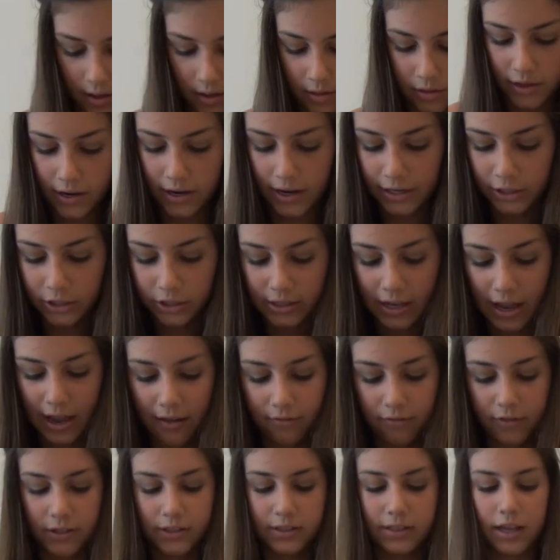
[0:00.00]
Then I just
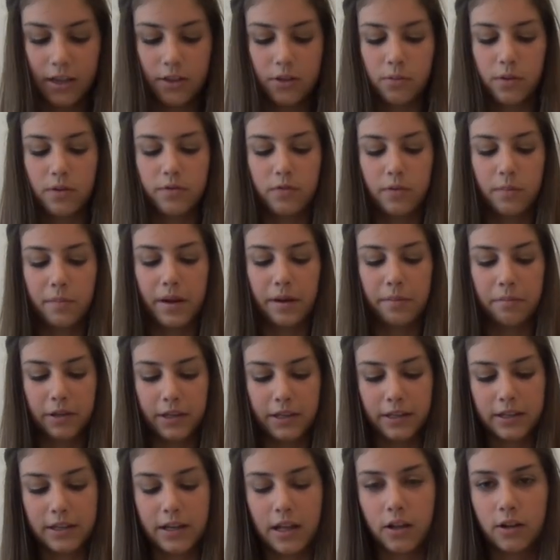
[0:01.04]
have this other one from Maybelline
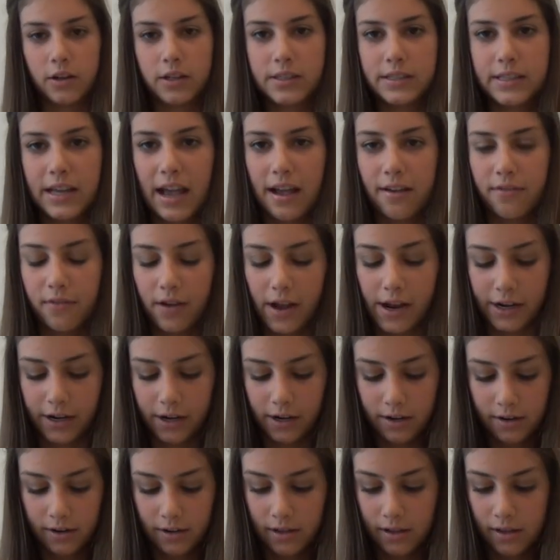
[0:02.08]
in the color Sapphire.